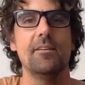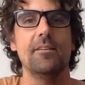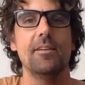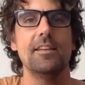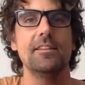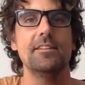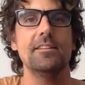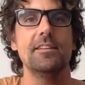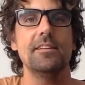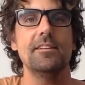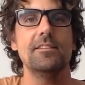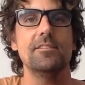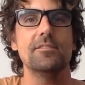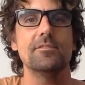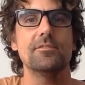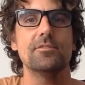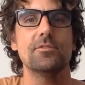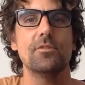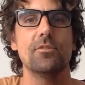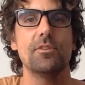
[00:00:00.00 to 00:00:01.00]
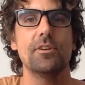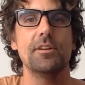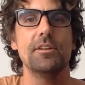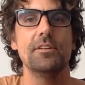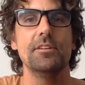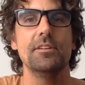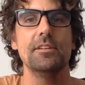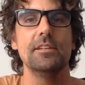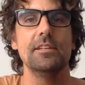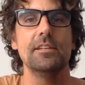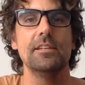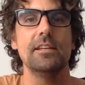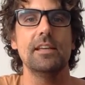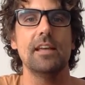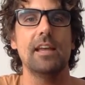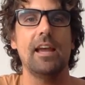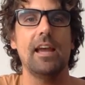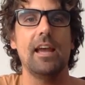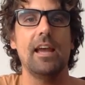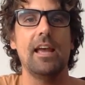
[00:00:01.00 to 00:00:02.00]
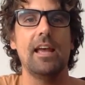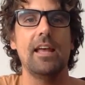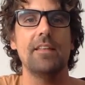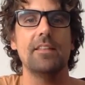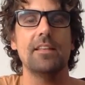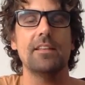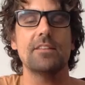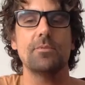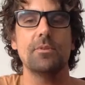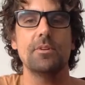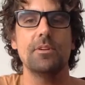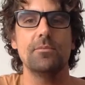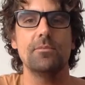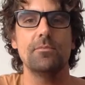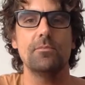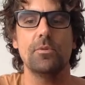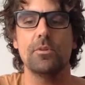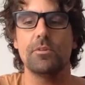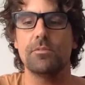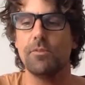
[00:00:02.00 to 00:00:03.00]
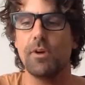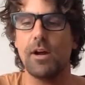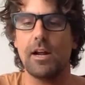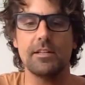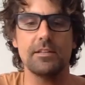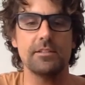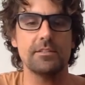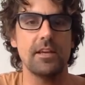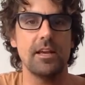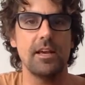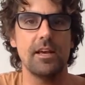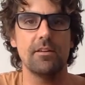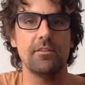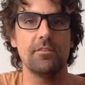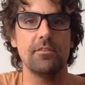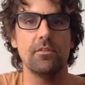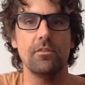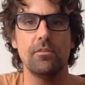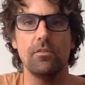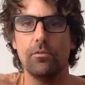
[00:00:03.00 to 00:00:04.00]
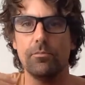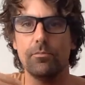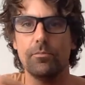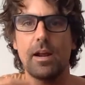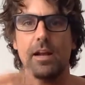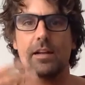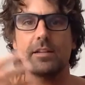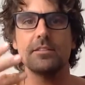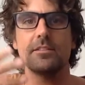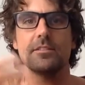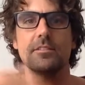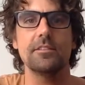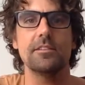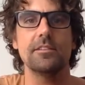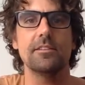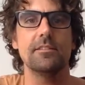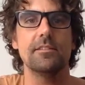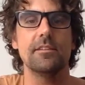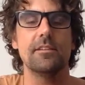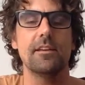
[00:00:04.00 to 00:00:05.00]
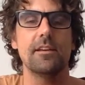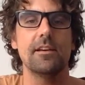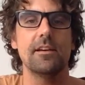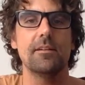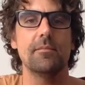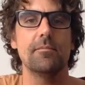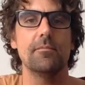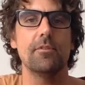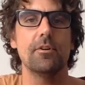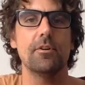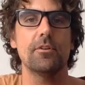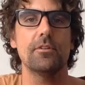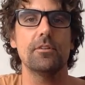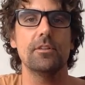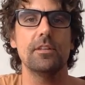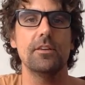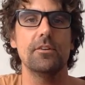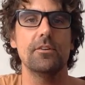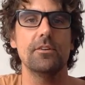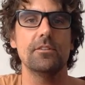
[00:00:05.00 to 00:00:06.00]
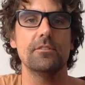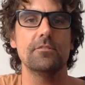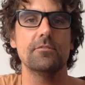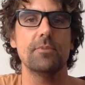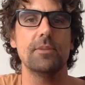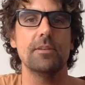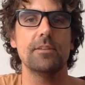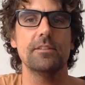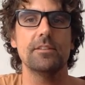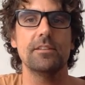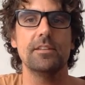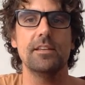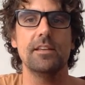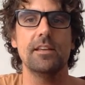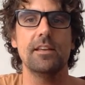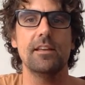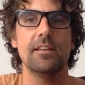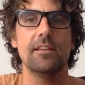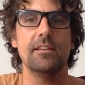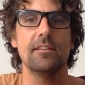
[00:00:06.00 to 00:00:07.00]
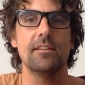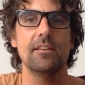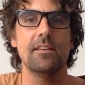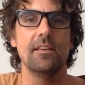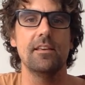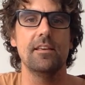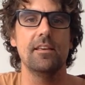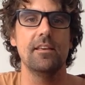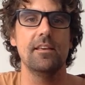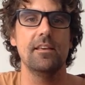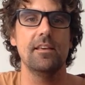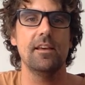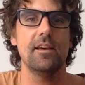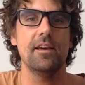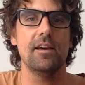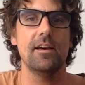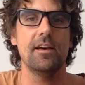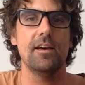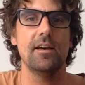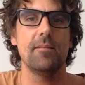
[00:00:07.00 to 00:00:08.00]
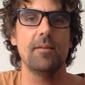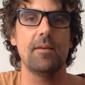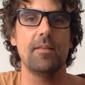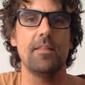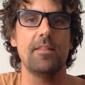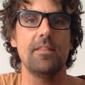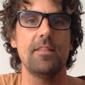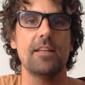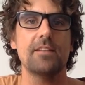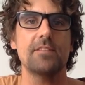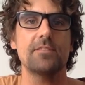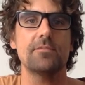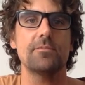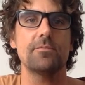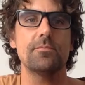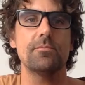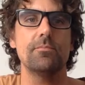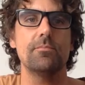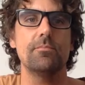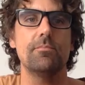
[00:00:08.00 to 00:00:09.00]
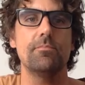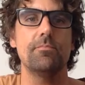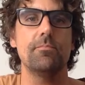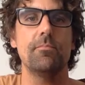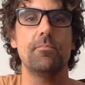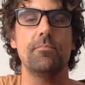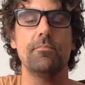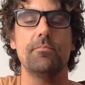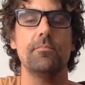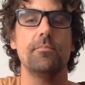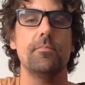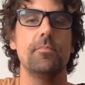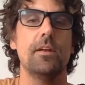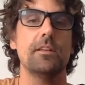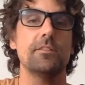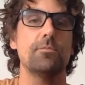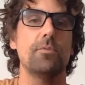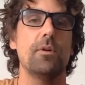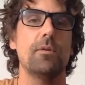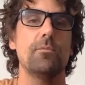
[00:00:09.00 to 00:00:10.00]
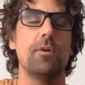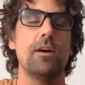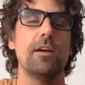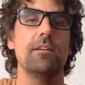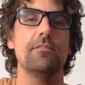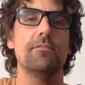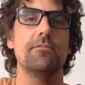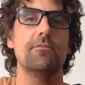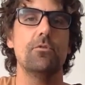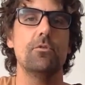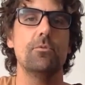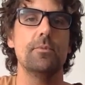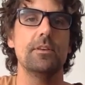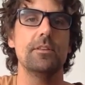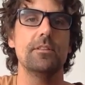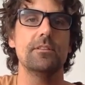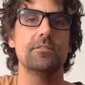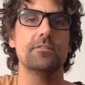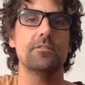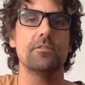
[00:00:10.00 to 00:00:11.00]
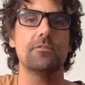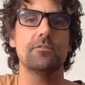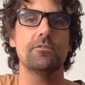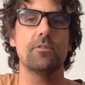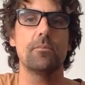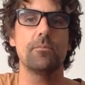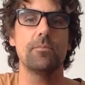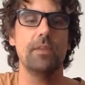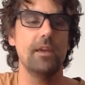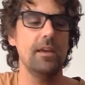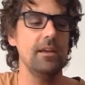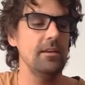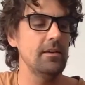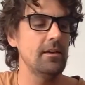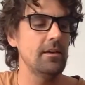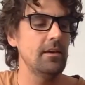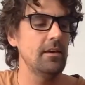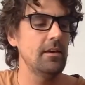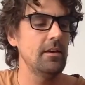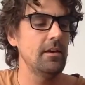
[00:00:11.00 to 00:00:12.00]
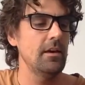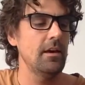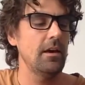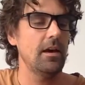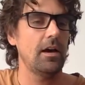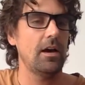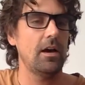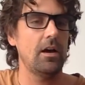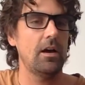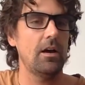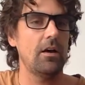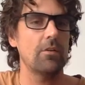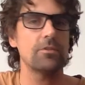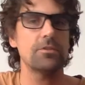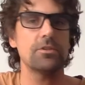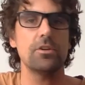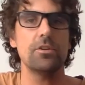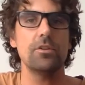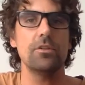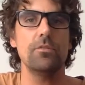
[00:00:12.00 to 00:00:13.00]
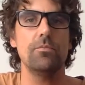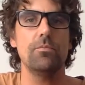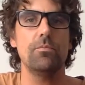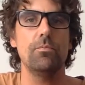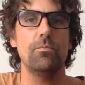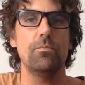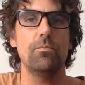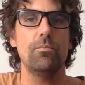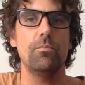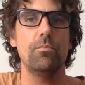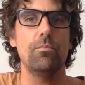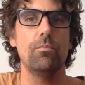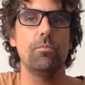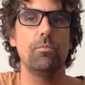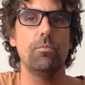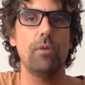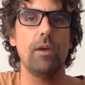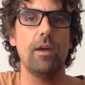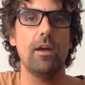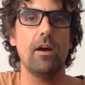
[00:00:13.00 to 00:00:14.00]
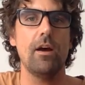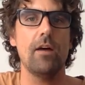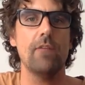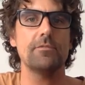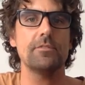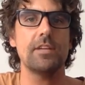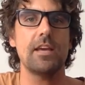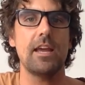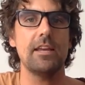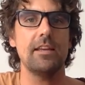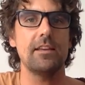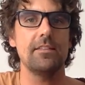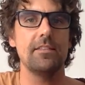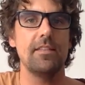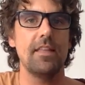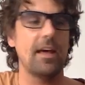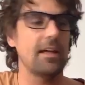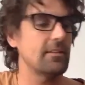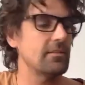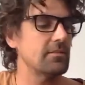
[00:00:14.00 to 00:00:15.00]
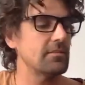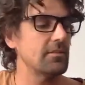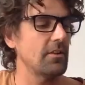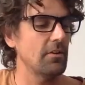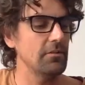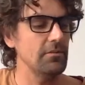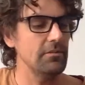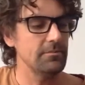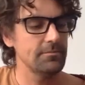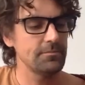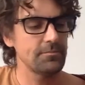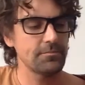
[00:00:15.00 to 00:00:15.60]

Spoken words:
into your story. And that's when you want to write it down or practice it vocally or instrumentally, and then that's one way of forming the song from there. I'll show you where I've taken that song,